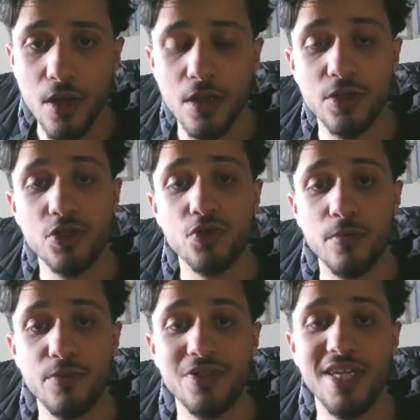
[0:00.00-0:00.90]

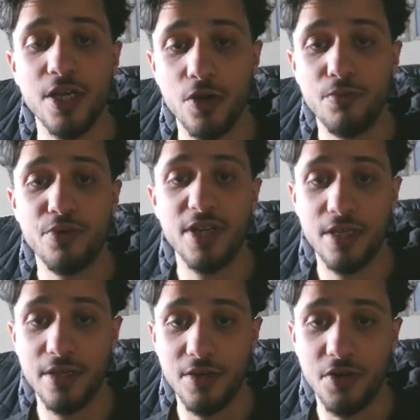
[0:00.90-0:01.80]
dropped a
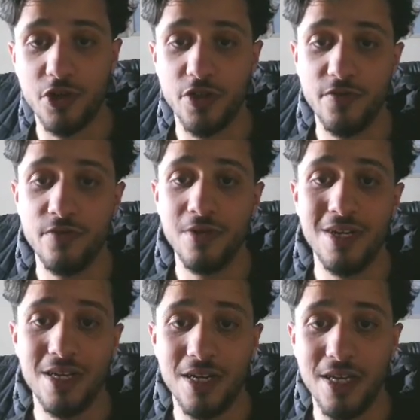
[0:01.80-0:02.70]
compressed archive,
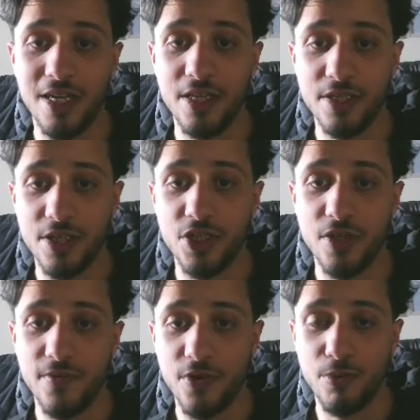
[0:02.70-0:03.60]
likely
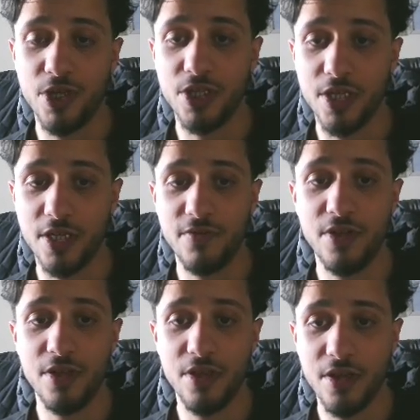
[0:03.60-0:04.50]
staging for malicious
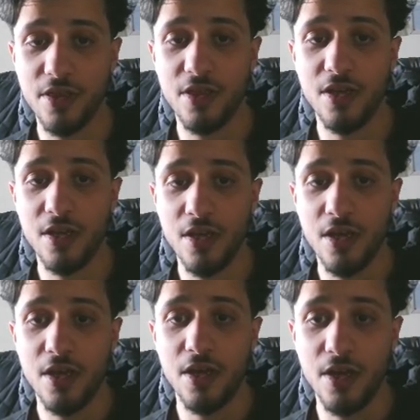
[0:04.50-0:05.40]
activity. Then they
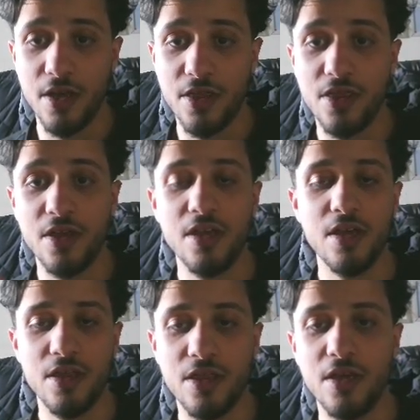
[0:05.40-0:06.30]

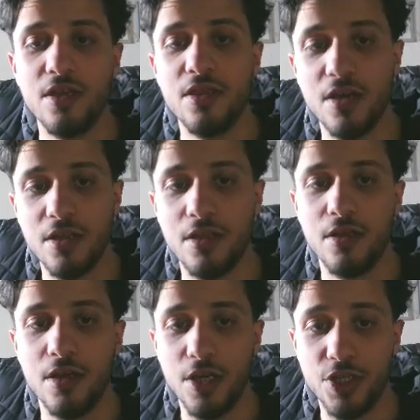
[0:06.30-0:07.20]
then
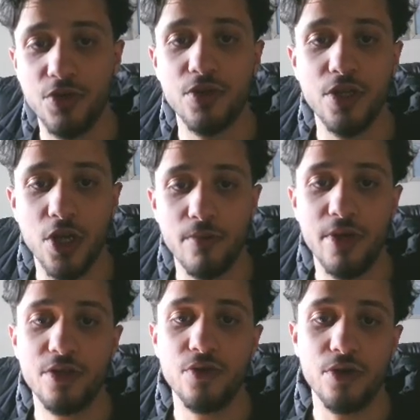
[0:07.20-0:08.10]
executed the
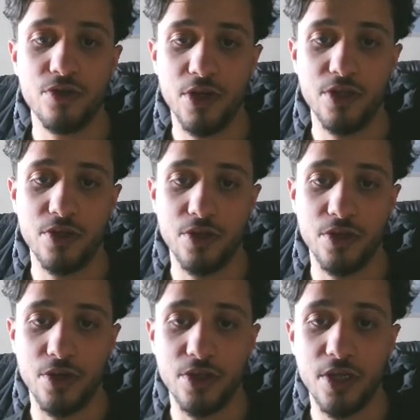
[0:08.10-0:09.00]
command to extract
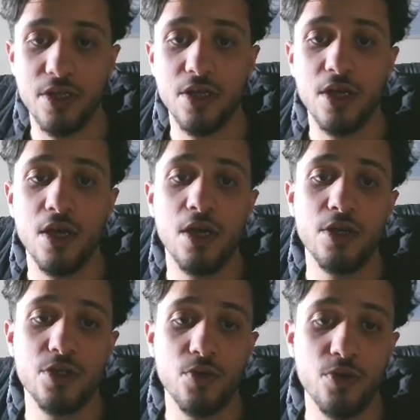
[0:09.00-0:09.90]
content.
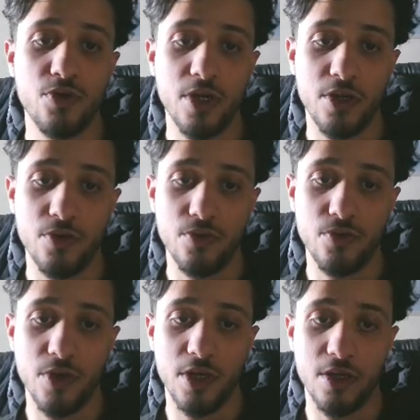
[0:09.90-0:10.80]
So what we're gonna do,
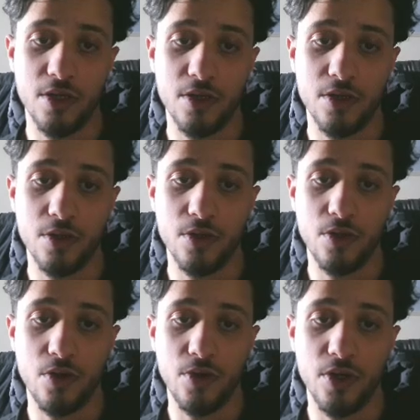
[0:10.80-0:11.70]
we're gonna
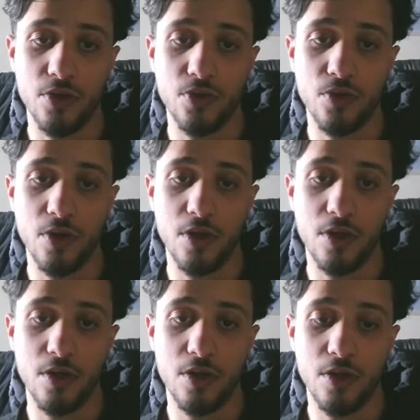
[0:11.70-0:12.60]
go here to
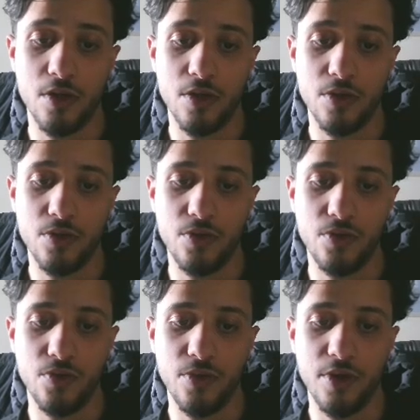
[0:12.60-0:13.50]

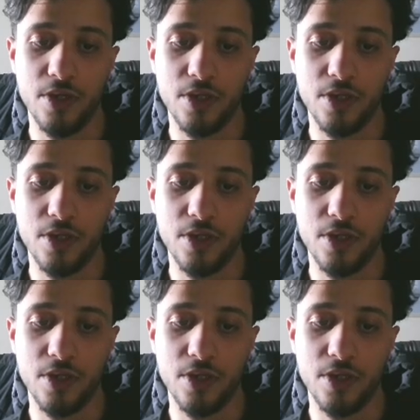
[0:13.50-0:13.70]
this